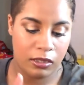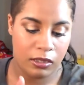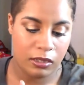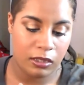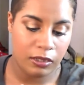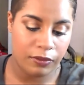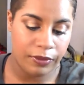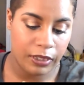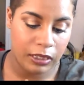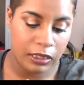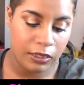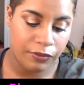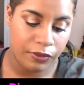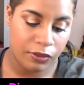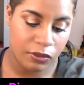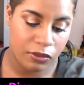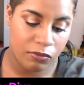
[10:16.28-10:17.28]
see if I can
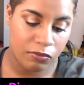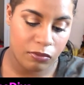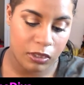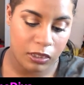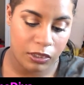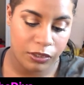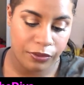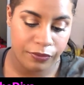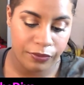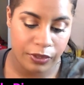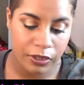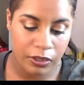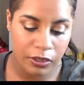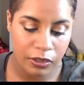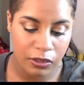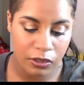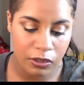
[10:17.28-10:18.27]
give you a swatch of
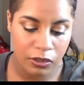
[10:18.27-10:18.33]
it.